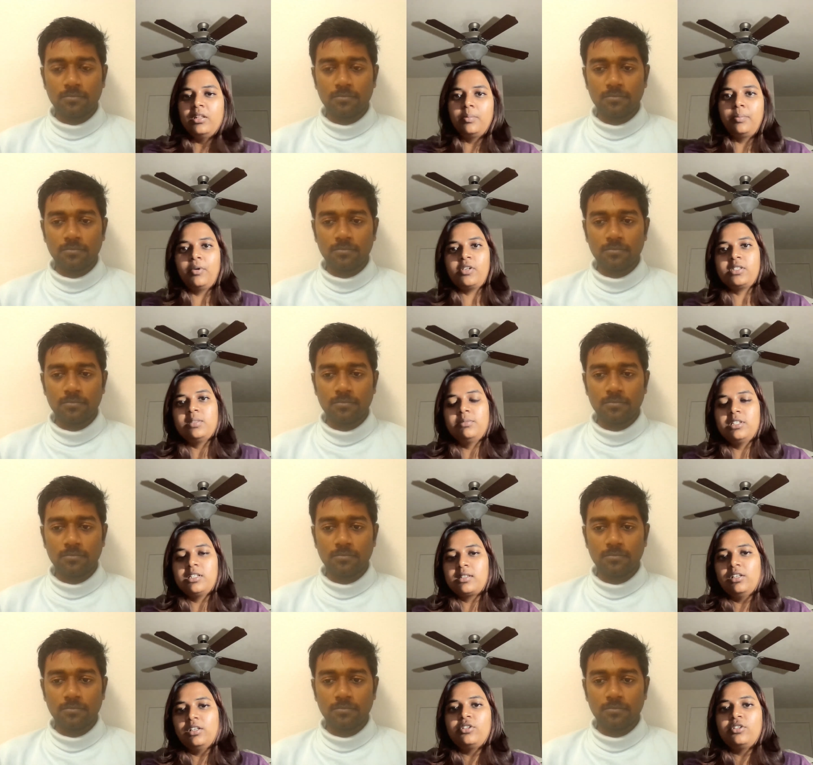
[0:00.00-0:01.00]
Speaker 1: could be the
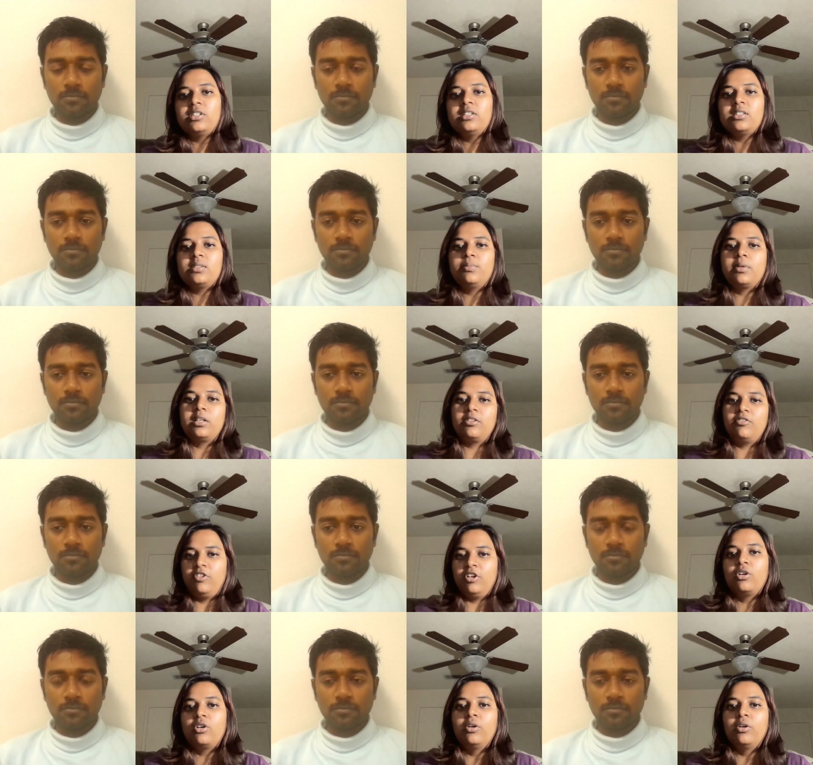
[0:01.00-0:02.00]
possible solutions? But
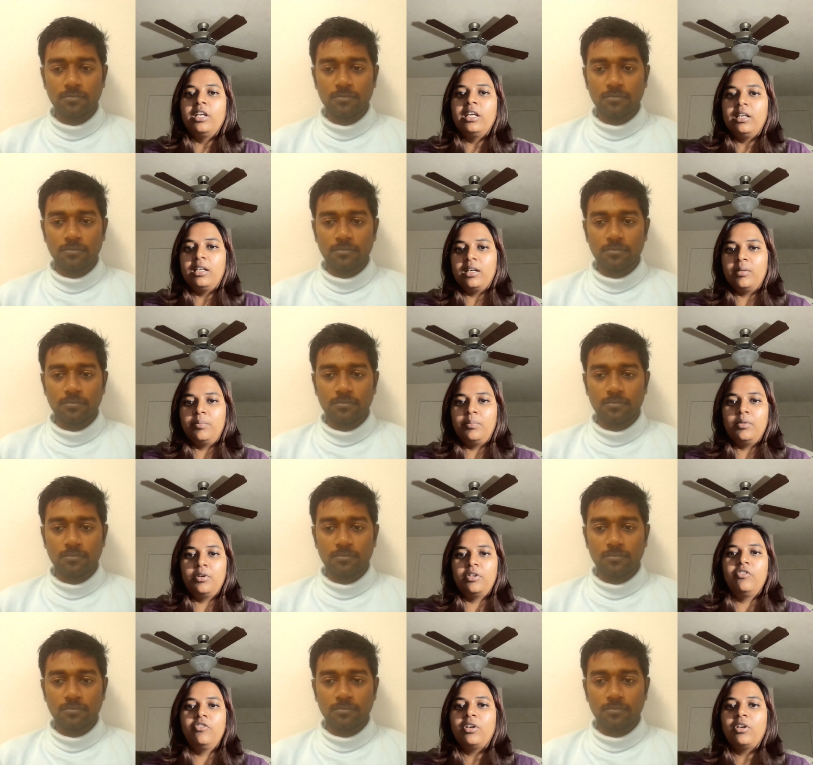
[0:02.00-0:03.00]
if you're coding it up
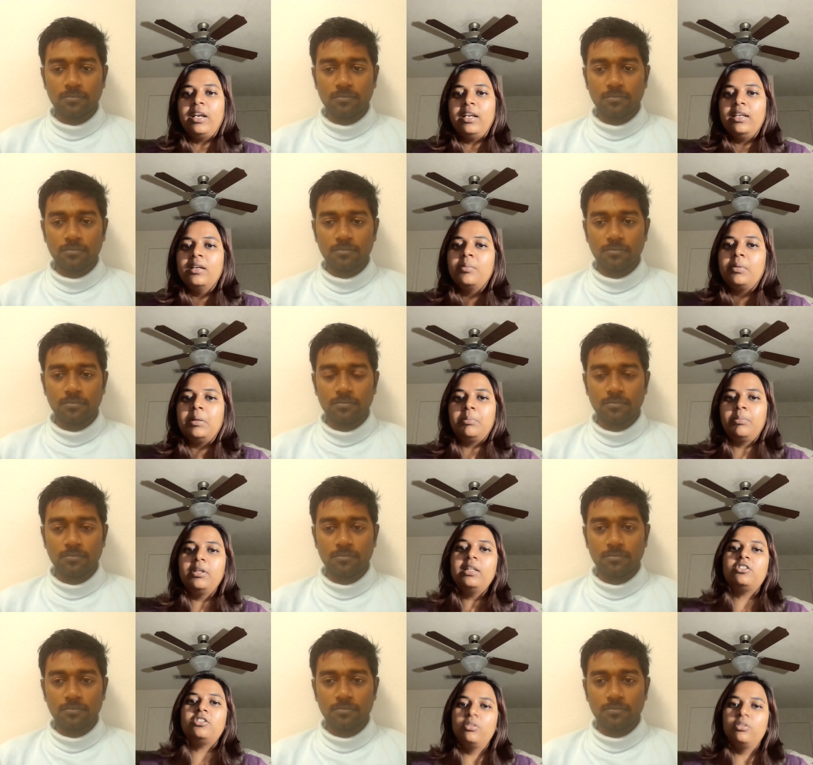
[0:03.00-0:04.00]
or if you're writing a
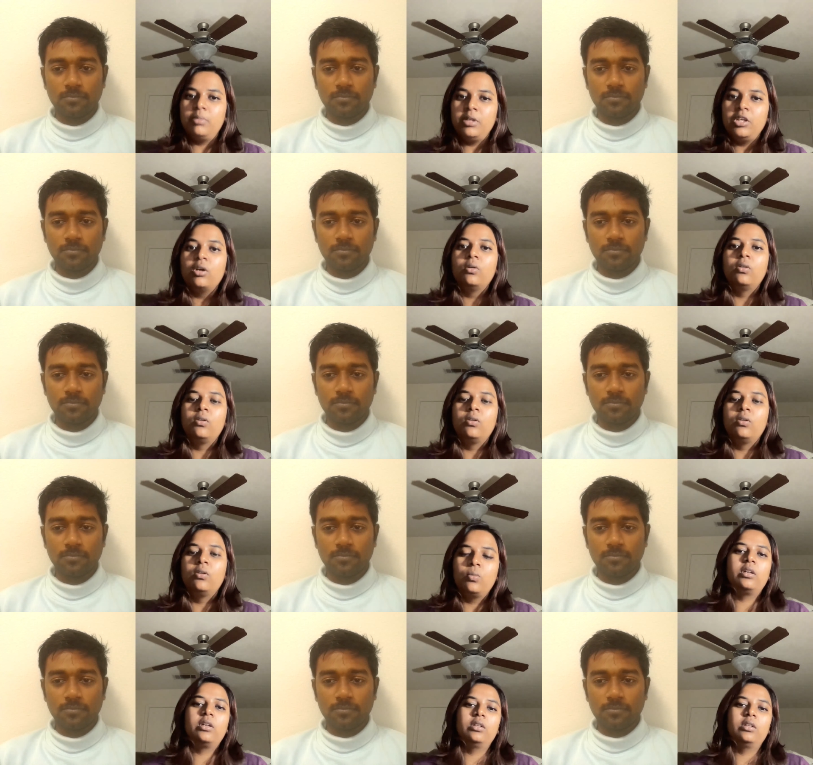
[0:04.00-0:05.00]
paper, that should be your
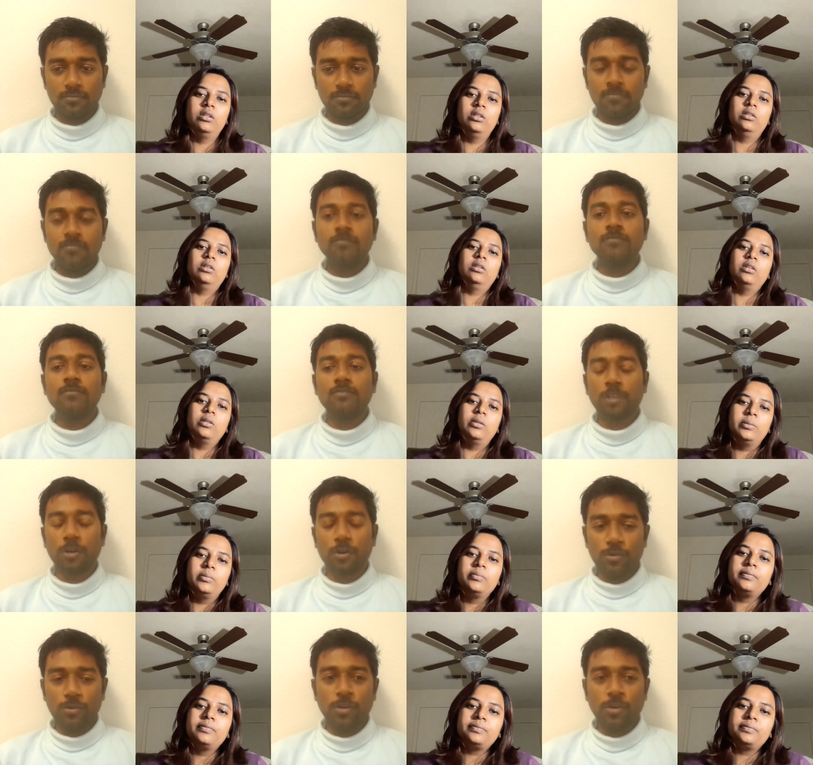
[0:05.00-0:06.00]
own work.
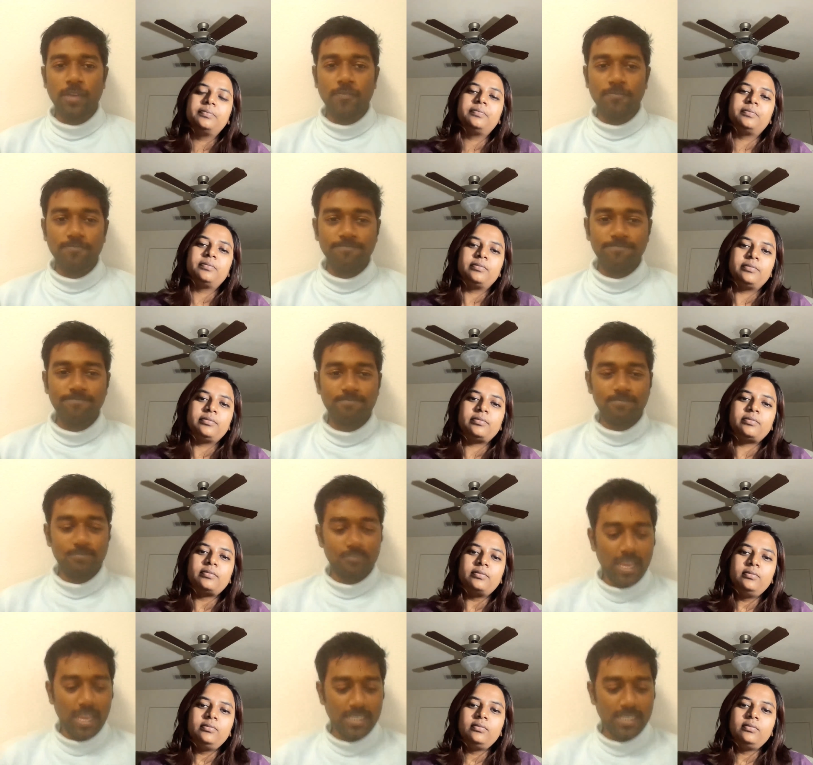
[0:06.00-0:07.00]
Speaker 2: Oh, okay,
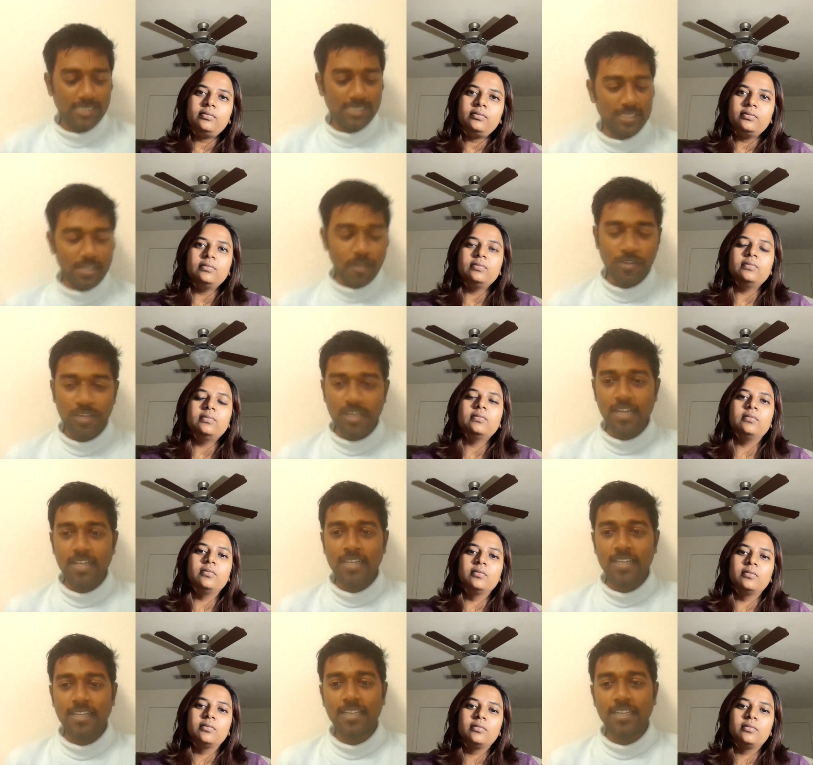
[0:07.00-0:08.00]
nice,
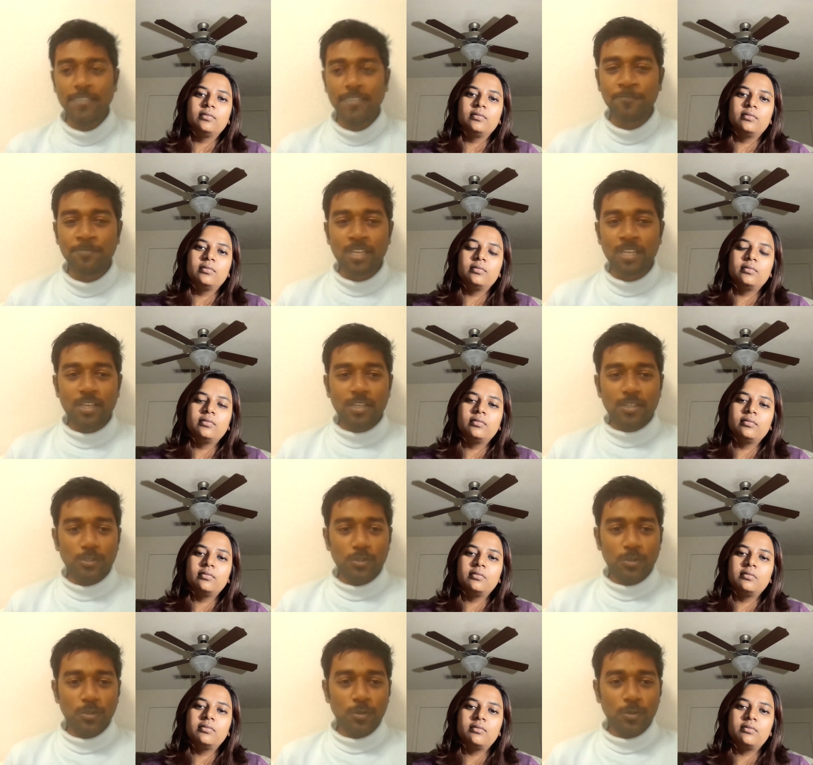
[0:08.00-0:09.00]
Kavya. And uh,
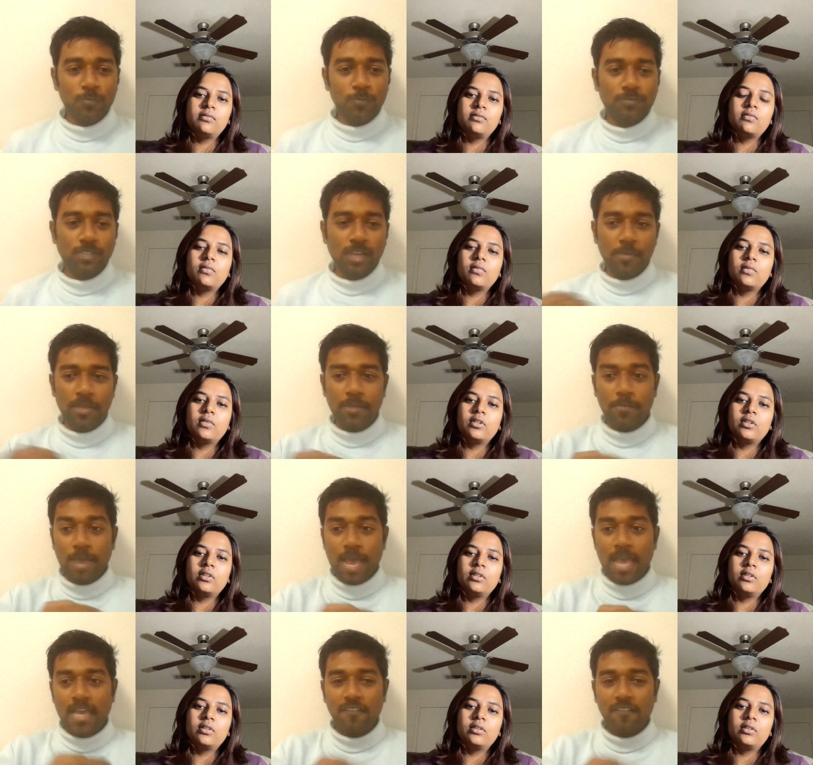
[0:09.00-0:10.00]
so coming
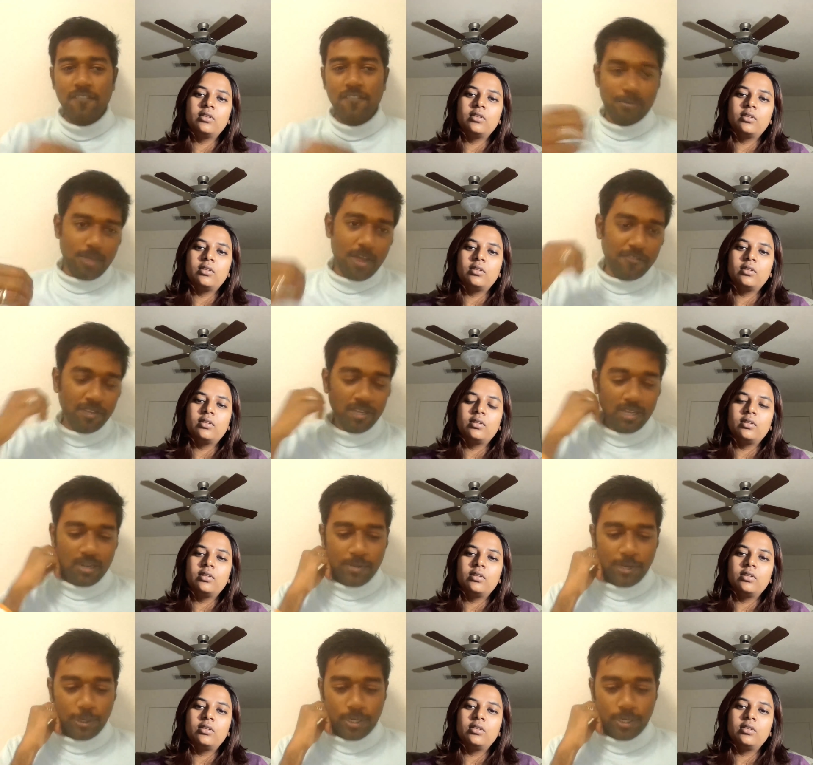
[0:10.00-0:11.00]
back from after
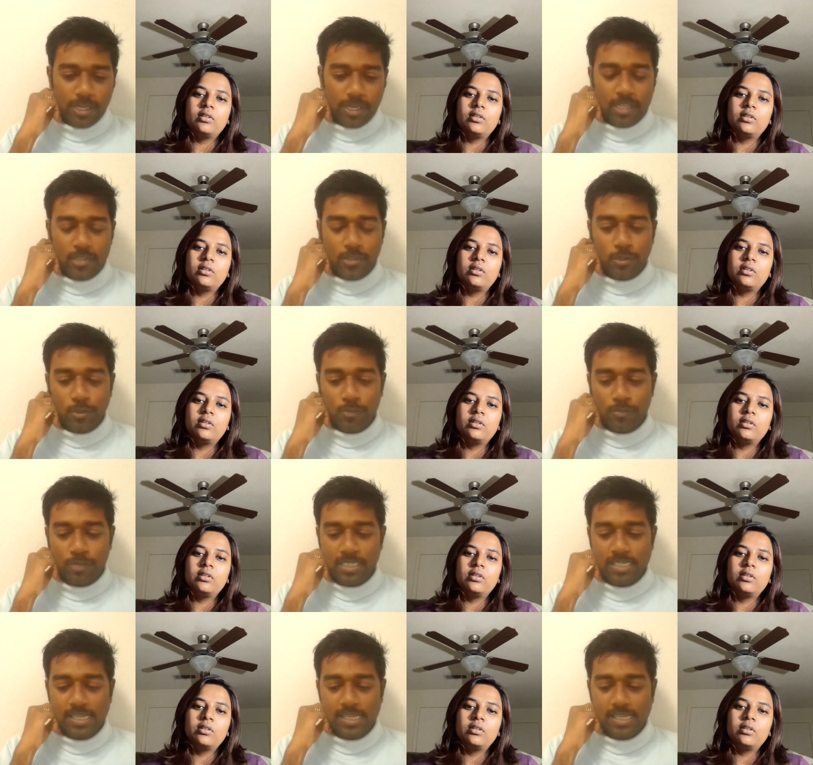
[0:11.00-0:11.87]
coming to India, so